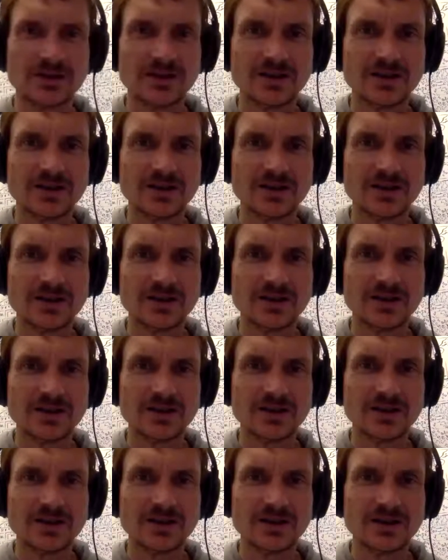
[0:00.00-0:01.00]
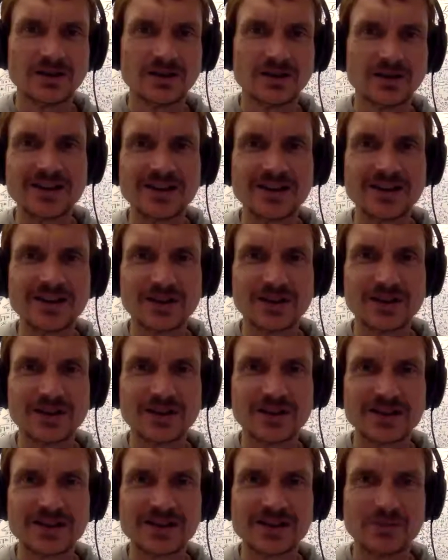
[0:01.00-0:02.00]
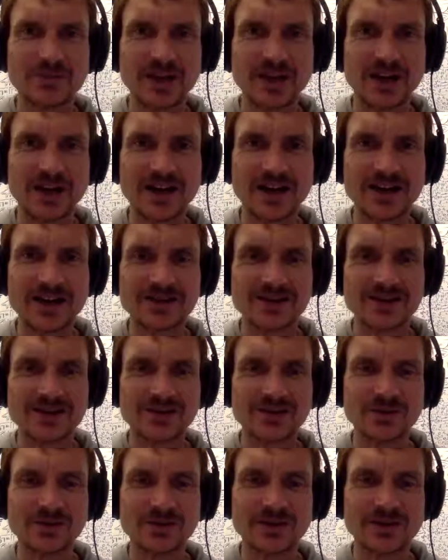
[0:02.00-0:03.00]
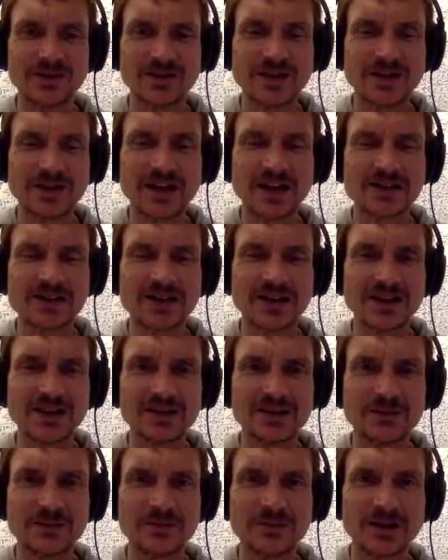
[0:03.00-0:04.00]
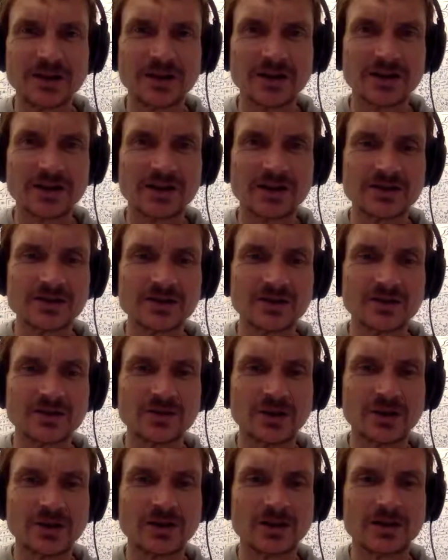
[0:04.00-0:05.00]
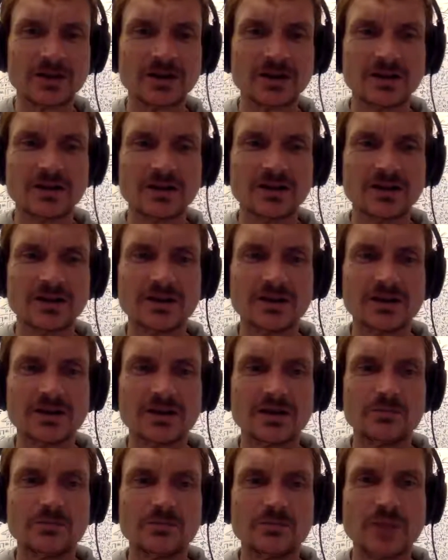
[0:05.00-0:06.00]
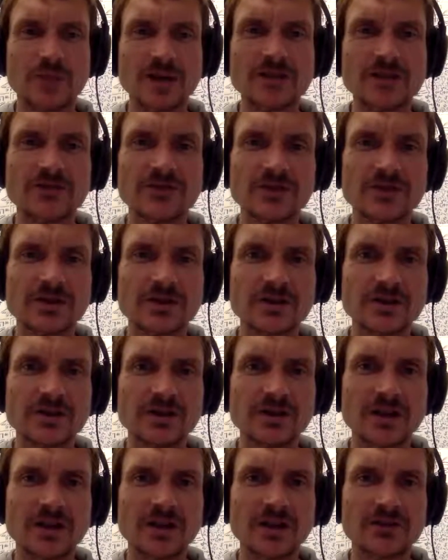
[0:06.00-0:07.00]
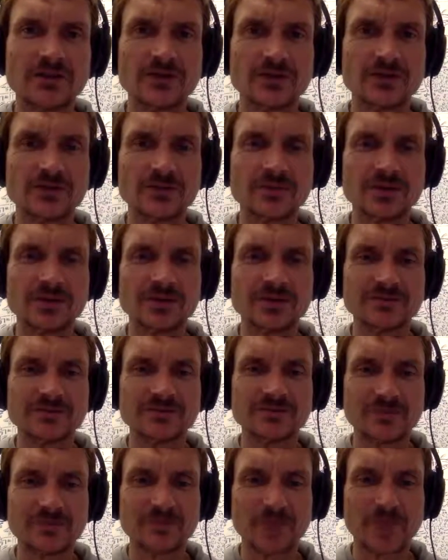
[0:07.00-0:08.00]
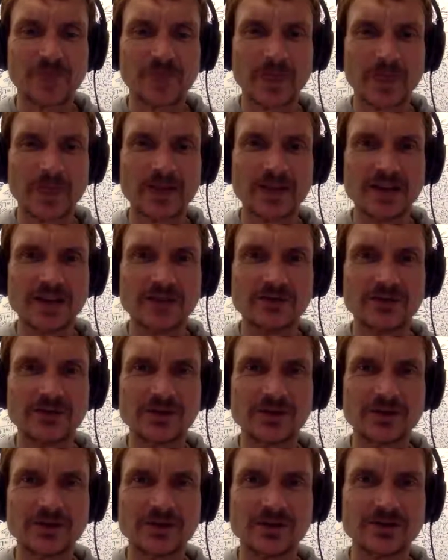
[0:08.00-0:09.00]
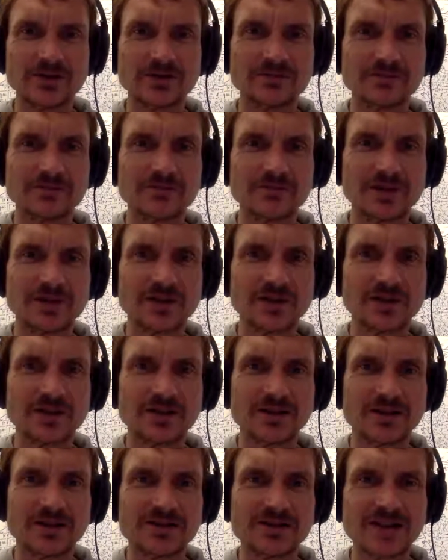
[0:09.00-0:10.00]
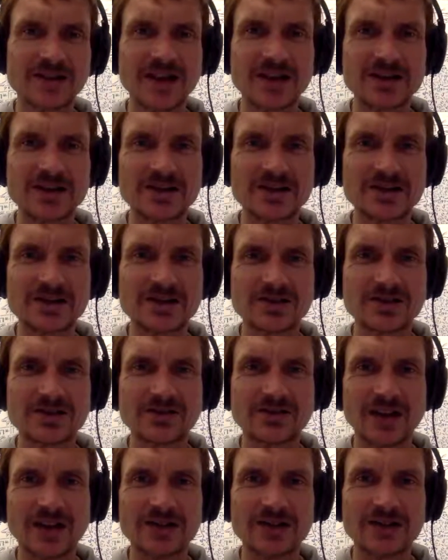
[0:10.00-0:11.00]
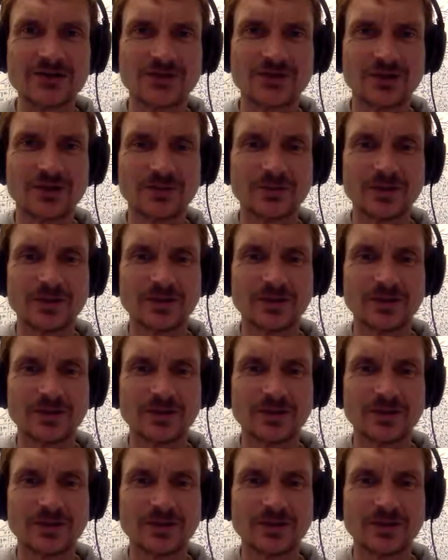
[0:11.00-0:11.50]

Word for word: a free pass after their Nazi pass. They were given exile in America. So America benefited a lot from the evil scientists of Nazi Germany.